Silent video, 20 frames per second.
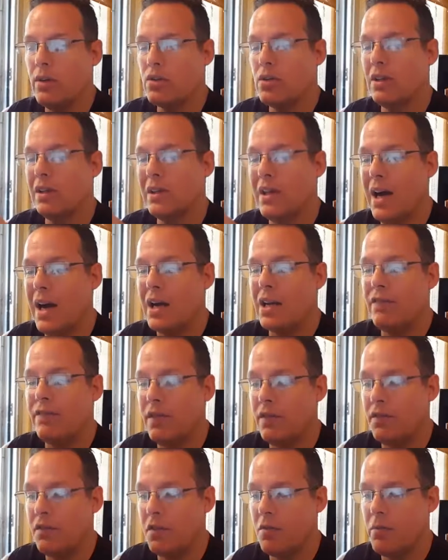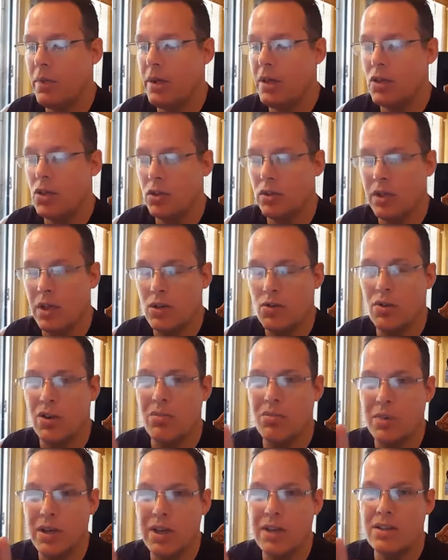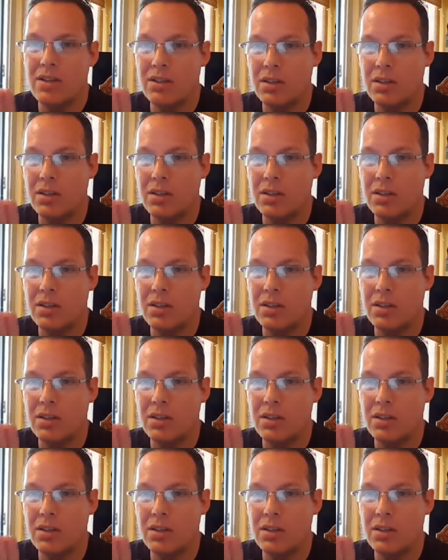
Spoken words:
There's a lot of information that Trump needs